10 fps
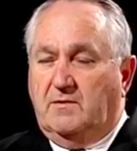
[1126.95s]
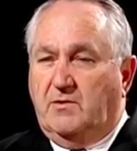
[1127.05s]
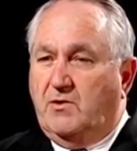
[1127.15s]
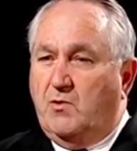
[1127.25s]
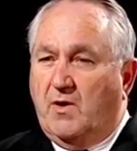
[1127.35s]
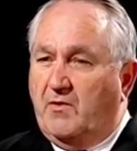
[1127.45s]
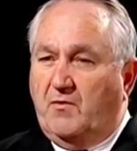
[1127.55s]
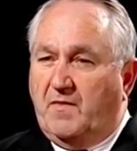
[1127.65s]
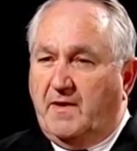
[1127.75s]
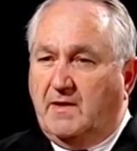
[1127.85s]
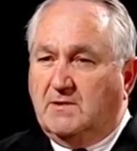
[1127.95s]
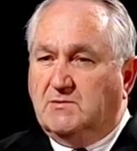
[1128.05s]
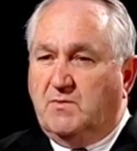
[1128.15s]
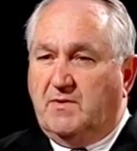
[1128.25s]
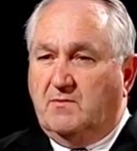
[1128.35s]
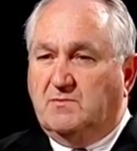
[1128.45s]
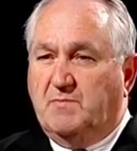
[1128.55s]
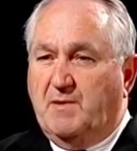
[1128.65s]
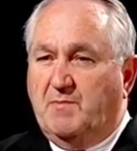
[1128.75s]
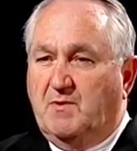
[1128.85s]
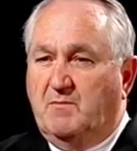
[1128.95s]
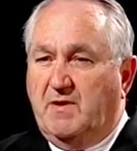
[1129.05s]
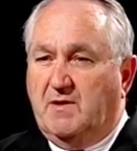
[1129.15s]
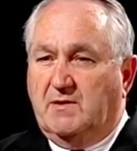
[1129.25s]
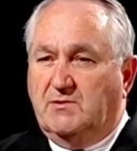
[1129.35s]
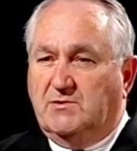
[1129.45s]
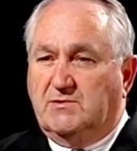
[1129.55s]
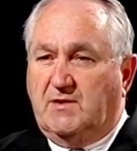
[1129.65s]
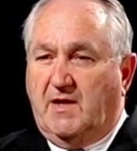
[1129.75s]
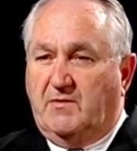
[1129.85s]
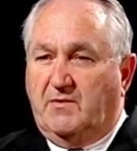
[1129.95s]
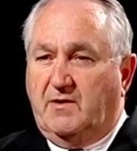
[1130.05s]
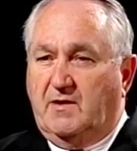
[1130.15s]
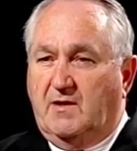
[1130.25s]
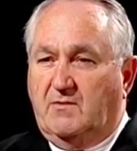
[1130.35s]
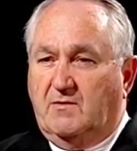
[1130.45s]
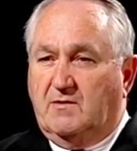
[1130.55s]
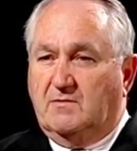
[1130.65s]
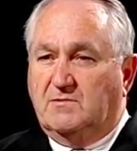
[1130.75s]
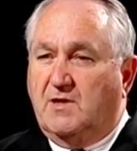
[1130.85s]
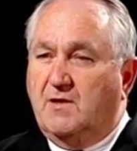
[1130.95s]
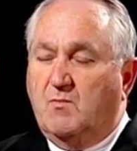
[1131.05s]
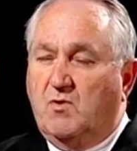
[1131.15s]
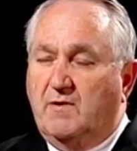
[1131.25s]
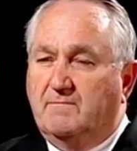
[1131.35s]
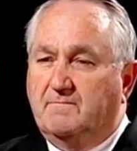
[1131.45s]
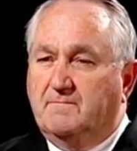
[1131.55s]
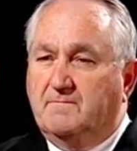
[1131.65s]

do other things with those people beyond just gathering together on Sunday morning?